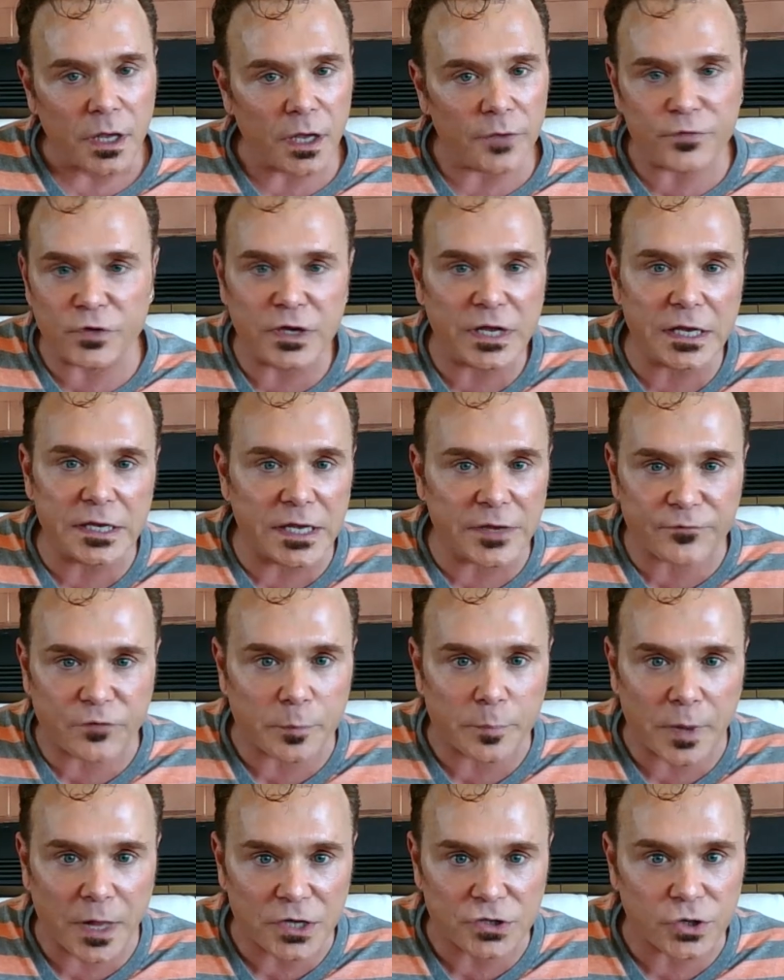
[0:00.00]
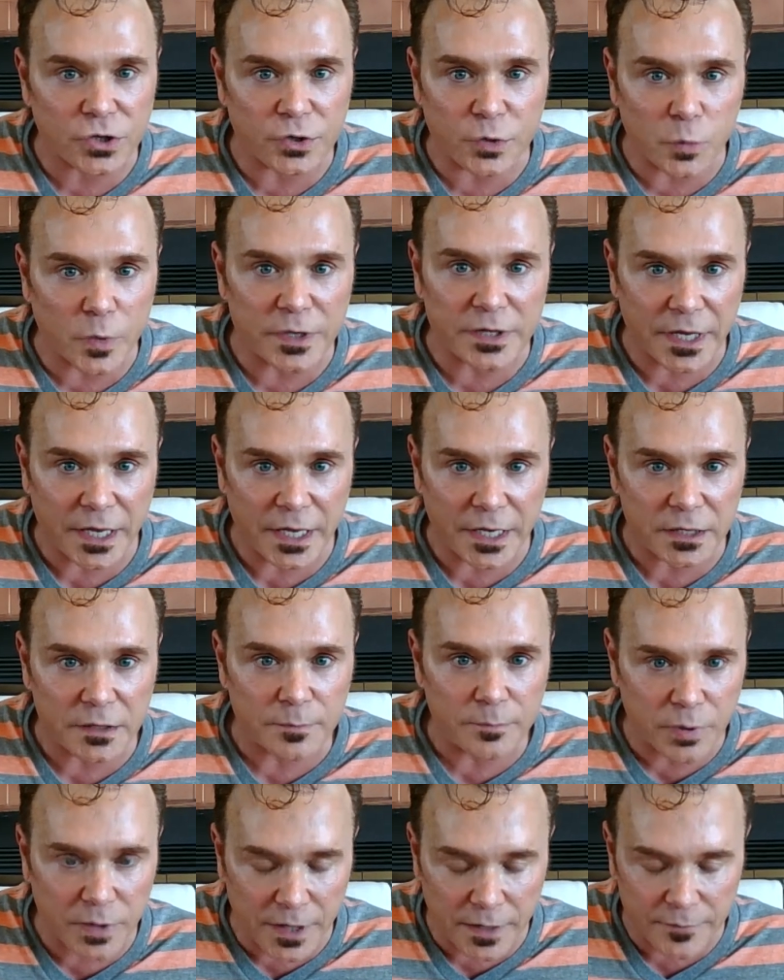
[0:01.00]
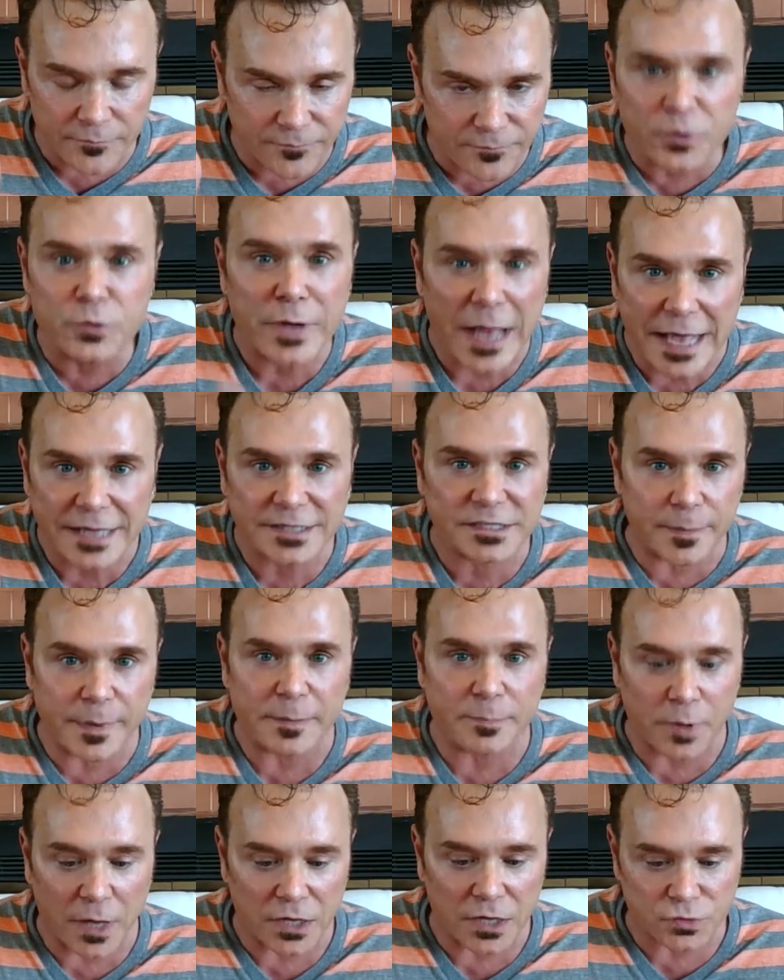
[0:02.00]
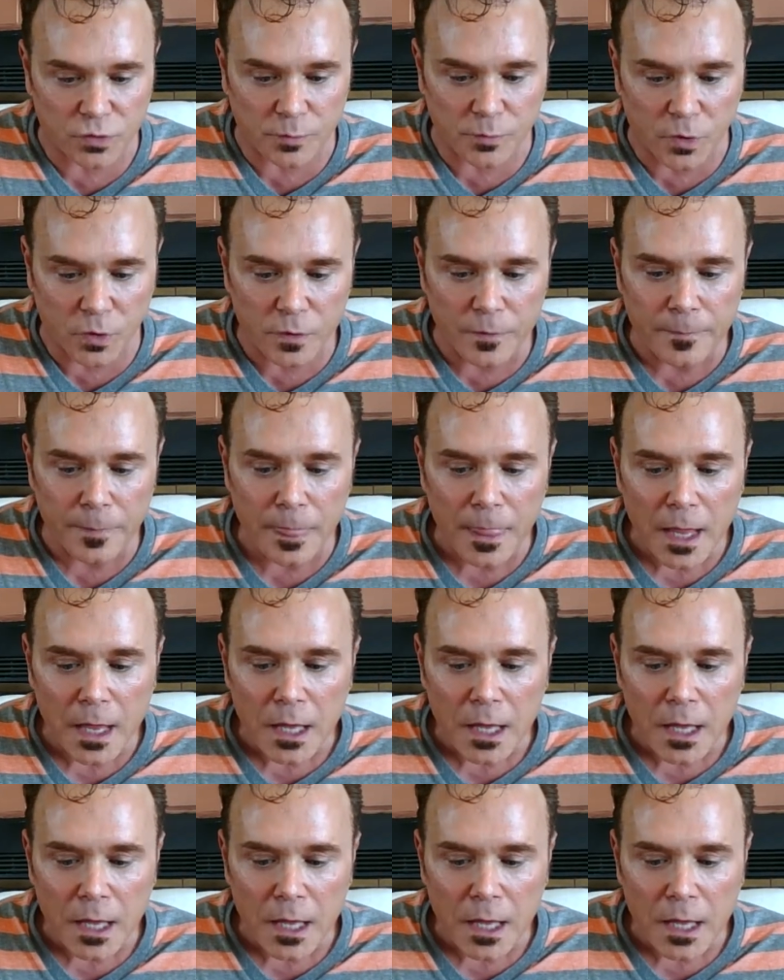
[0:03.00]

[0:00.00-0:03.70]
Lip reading: If you didn't eat for pleasure, you wouldn't eat. Food has to be pleasurable.